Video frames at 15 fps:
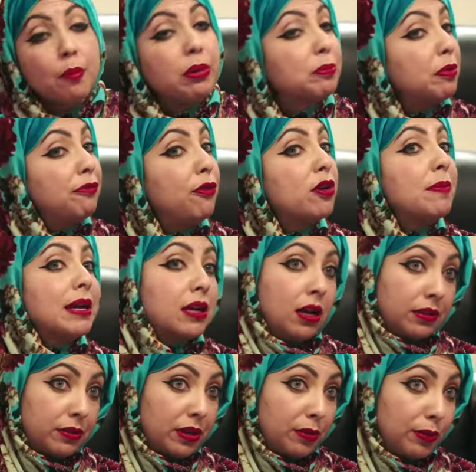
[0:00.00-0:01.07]
But before my
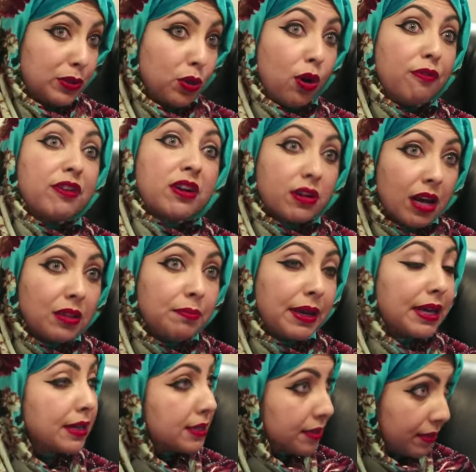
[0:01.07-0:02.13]
country was overrun by
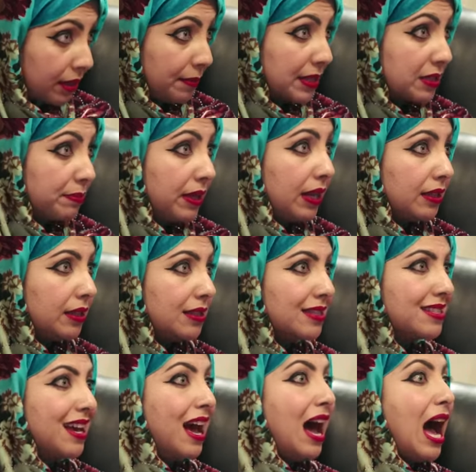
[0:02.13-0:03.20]
extremist
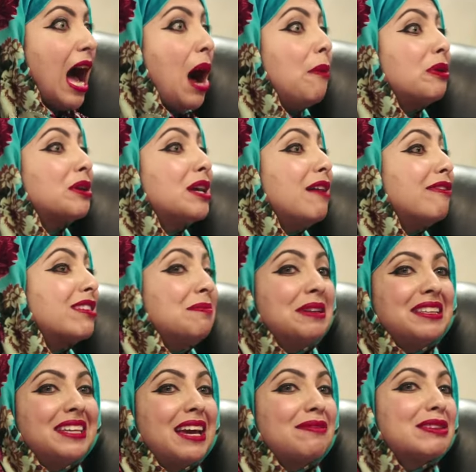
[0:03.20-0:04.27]
militants, our
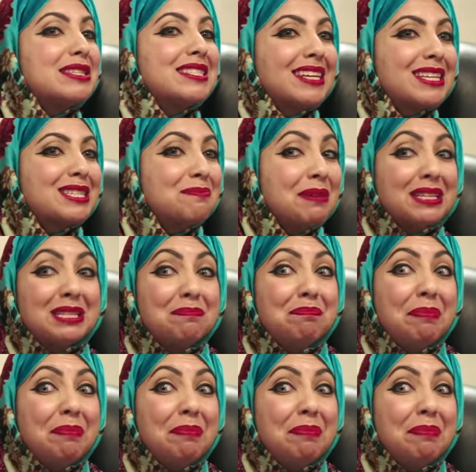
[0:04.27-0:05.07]
government gave us six months